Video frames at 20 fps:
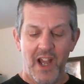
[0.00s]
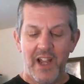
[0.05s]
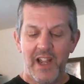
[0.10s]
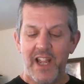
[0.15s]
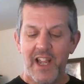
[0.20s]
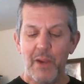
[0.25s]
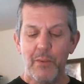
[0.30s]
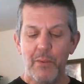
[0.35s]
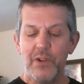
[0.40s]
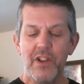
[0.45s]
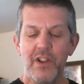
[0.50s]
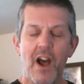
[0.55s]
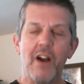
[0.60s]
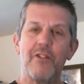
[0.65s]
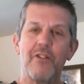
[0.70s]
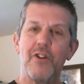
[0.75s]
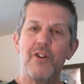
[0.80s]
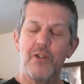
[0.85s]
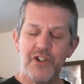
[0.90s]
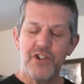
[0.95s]
He will not
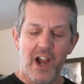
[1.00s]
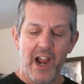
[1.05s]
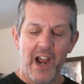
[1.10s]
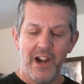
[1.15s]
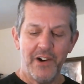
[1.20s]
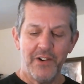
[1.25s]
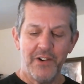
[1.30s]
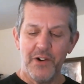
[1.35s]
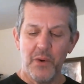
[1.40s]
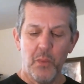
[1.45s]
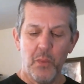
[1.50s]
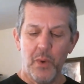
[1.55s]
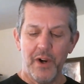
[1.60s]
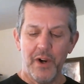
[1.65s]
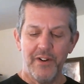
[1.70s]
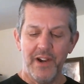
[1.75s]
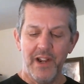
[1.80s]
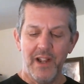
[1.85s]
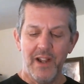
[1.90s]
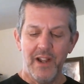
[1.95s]
grow tired or
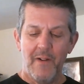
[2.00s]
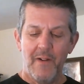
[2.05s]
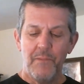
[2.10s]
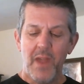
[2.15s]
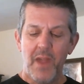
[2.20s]
weary,